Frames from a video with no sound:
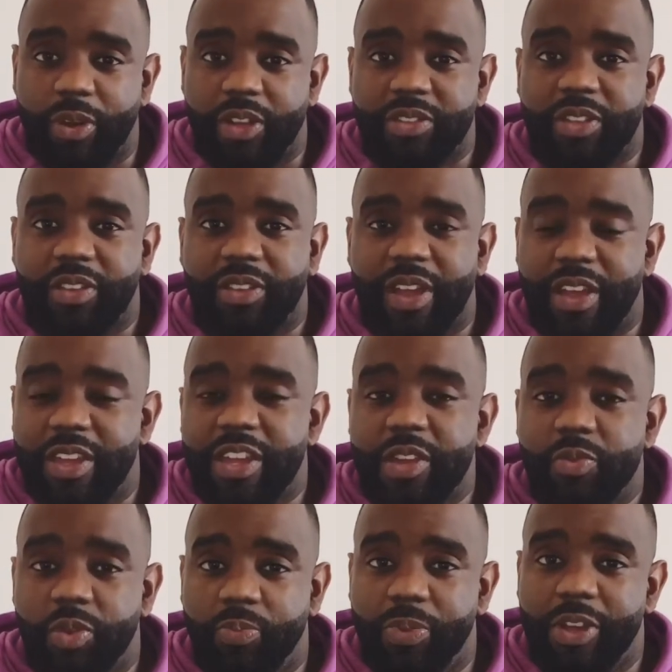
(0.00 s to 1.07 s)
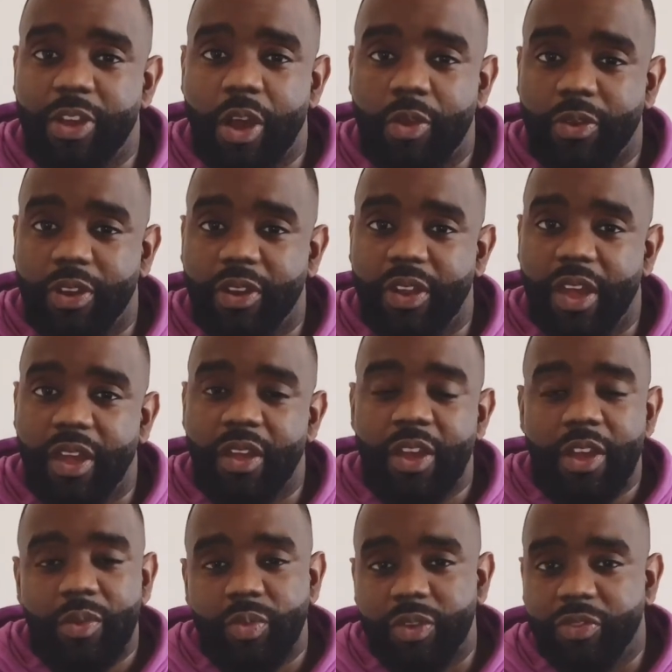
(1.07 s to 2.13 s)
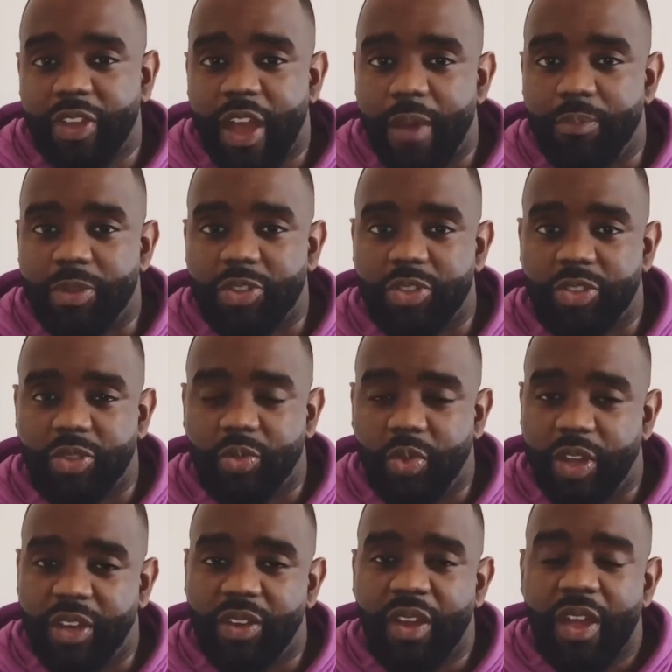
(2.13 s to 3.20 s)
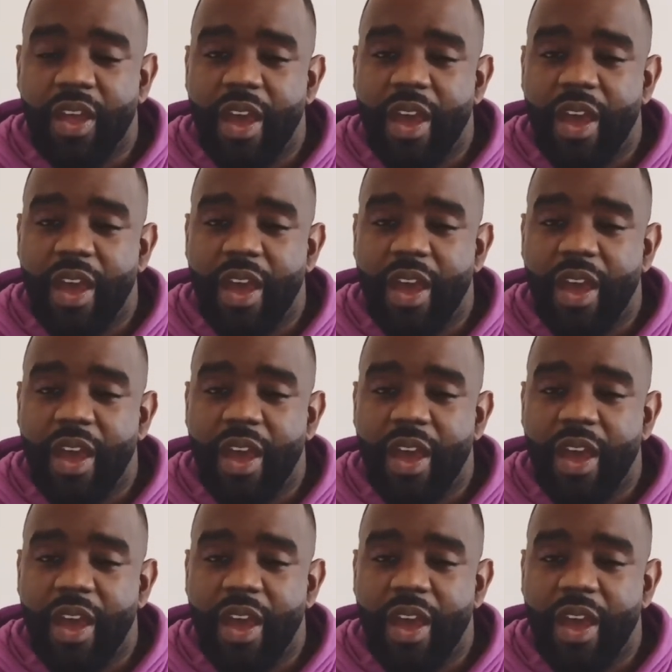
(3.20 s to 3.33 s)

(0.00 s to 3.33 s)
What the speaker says: I said that he would be going in there with the ambition to win.